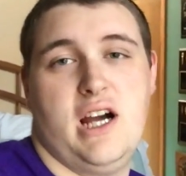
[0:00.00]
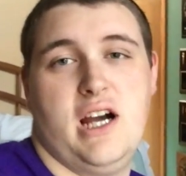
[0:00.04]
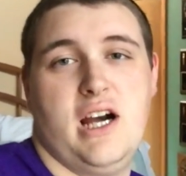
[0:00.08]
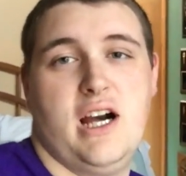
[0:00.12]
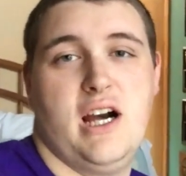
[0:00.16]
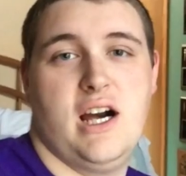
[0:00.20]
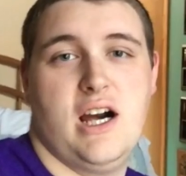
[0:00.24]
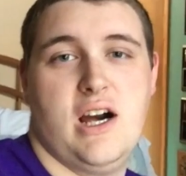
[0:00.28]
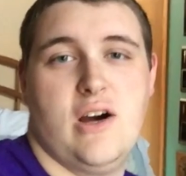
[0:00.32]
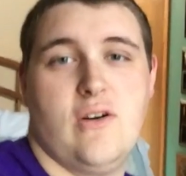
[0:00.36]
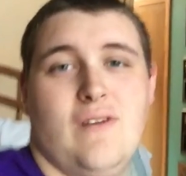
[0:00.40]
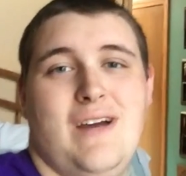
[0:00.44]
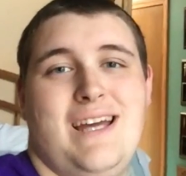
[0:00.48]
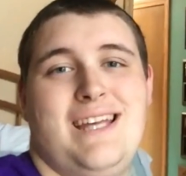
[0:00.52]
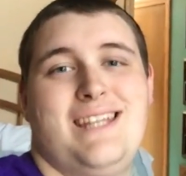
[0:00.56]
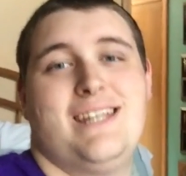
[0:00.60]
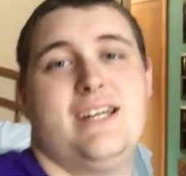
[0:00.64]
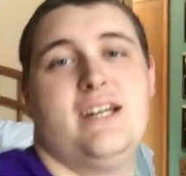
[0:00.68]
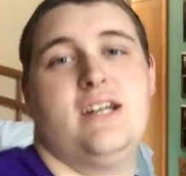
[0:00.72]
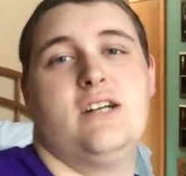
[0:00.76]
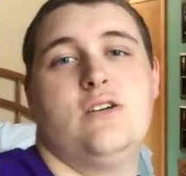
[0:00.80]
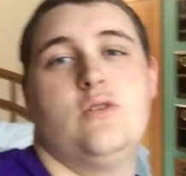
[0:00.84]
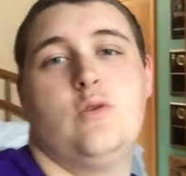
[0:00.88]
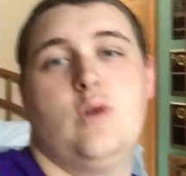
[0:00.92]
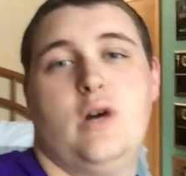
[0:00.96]
Uh, right
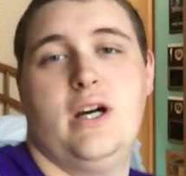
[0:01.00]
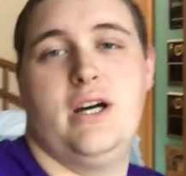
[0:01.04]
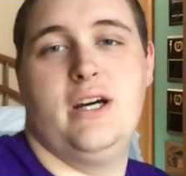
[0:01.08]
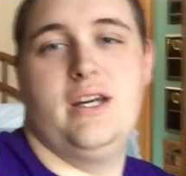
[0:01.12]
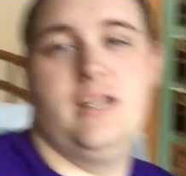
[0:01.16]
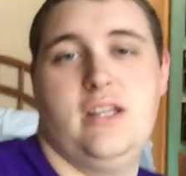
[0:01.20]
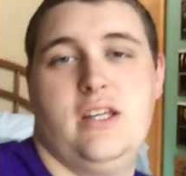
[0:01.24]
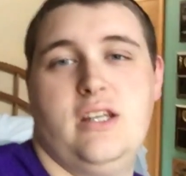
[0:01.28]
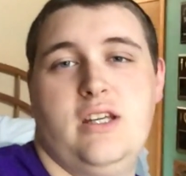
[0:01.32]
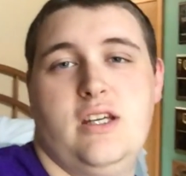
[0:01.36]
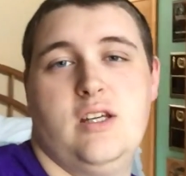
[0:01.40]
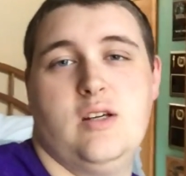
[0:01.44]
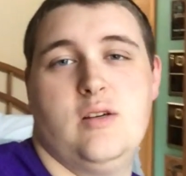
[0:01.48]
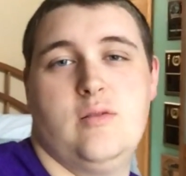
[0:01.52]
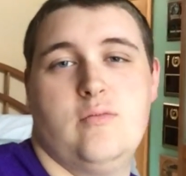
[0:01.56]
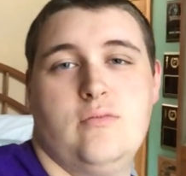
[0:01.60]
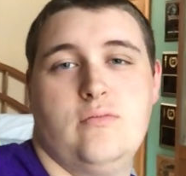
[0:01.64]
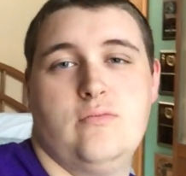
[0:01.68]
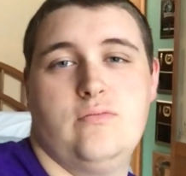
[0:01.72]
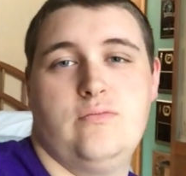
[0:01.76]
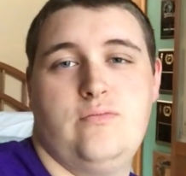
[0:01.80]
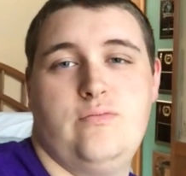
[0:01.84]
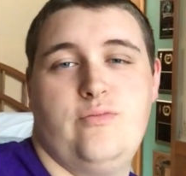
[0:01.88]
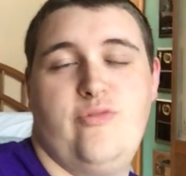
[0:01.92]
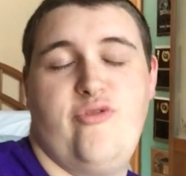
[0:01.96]
now I
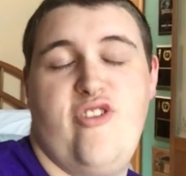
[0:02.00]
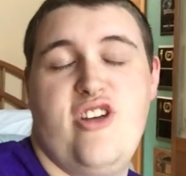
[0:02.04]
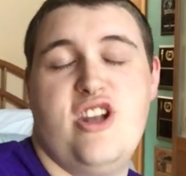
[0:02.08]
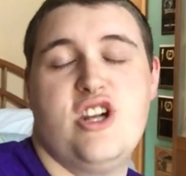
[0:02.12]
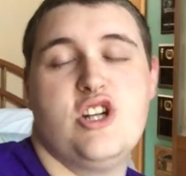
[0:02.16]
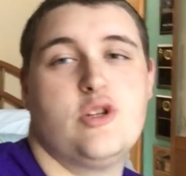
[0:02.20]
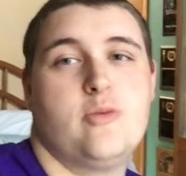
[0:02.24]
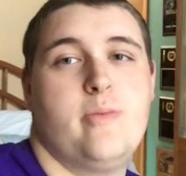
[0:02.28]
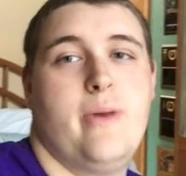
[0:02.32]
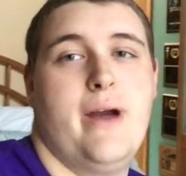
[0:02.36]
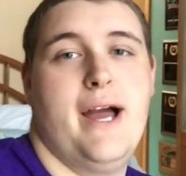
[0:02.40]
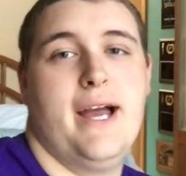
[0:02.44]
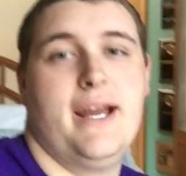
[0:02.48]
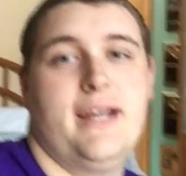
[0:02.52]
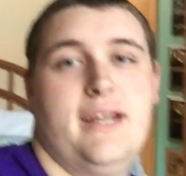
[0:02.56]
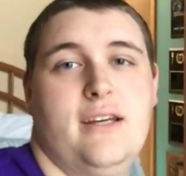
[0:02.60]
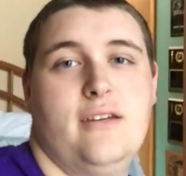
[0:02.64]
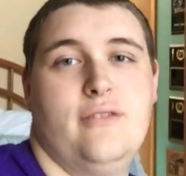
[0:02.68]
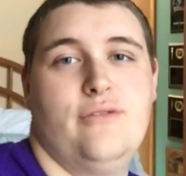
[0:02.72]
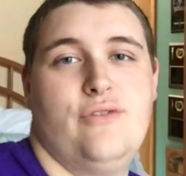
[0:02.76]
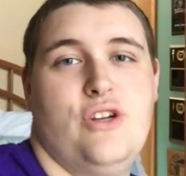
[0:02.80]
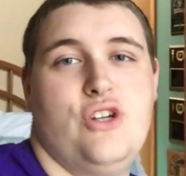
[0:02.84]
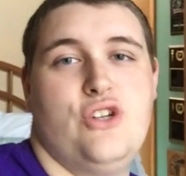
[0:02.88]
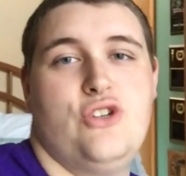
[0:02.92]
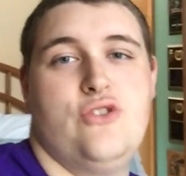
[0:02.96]
am finished
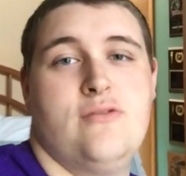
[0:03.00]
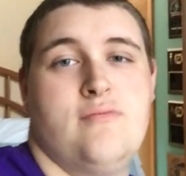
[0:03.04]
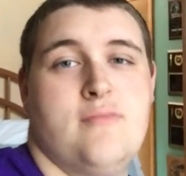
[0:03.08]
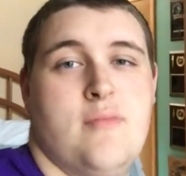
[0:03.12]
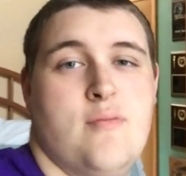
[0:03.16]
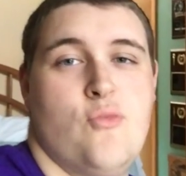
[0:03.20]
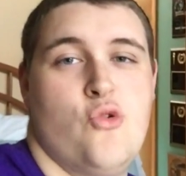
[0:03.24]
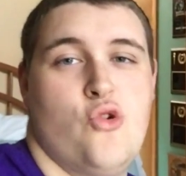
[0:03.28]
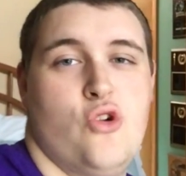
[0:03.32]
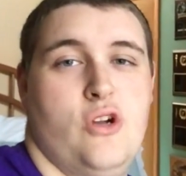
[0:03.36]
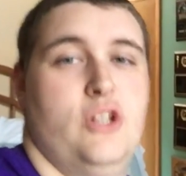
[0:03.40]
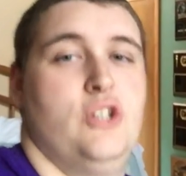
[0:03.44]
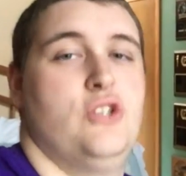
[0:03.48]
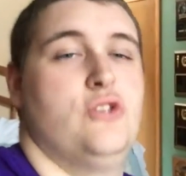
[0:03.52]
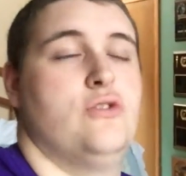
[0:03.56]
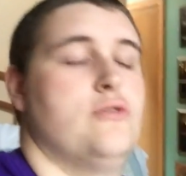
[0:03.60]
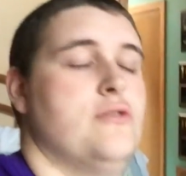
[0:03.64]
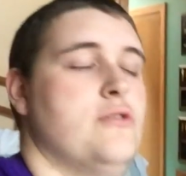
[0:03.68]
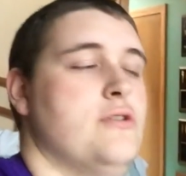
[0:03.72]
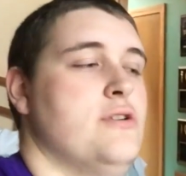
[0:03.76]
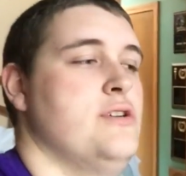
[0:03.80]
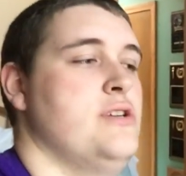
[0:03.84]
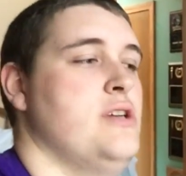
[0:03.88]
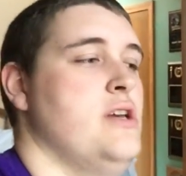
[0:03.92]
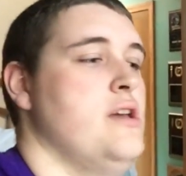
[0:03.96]
packing, finished doing your morning
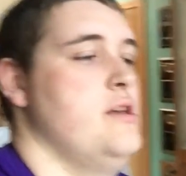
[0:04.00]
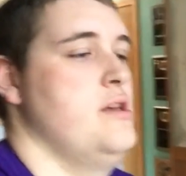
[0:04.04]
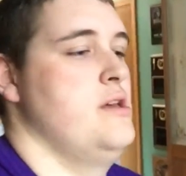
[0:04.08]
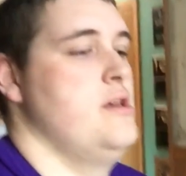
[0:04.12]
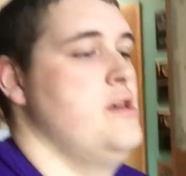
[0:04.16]
chores,